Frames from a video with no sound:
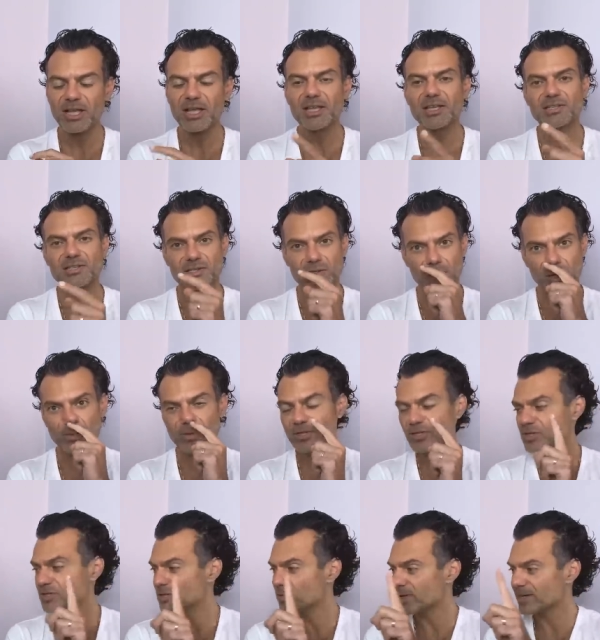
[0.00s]
so I will
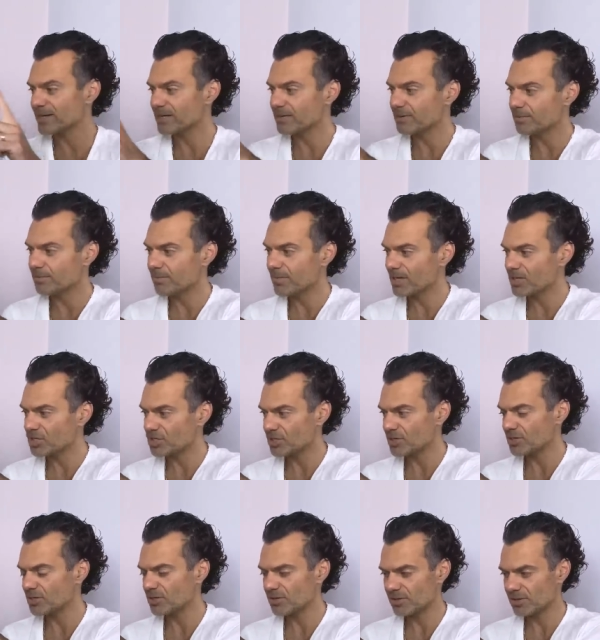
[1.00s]
just quickly
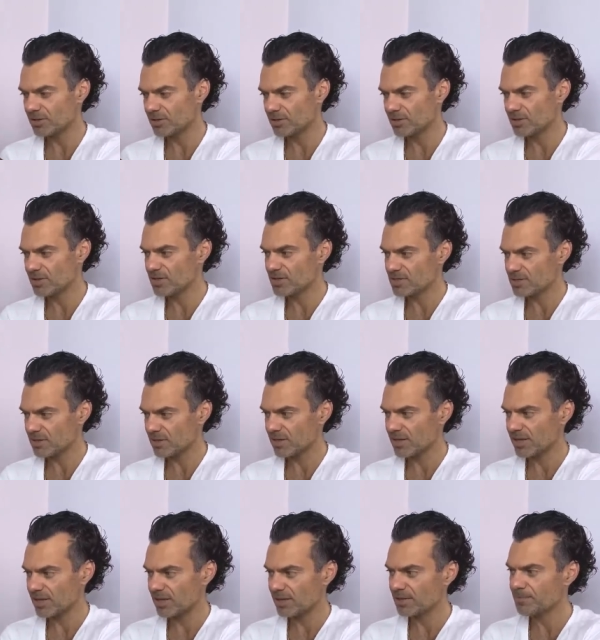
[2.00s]
mention this guy
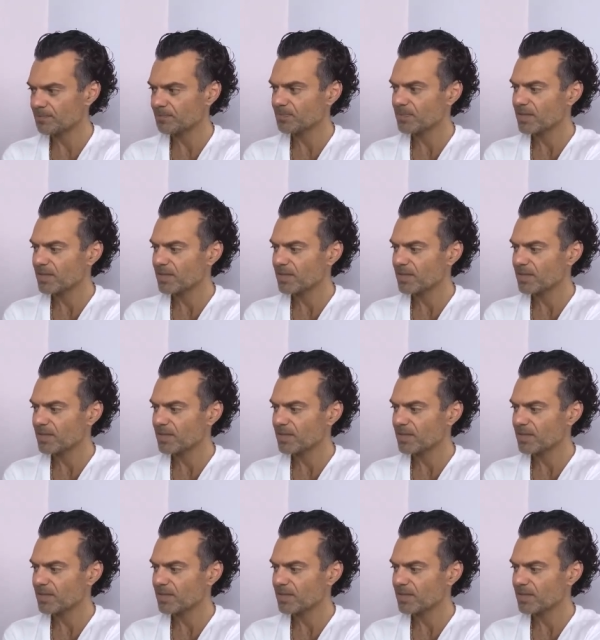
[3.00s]
here.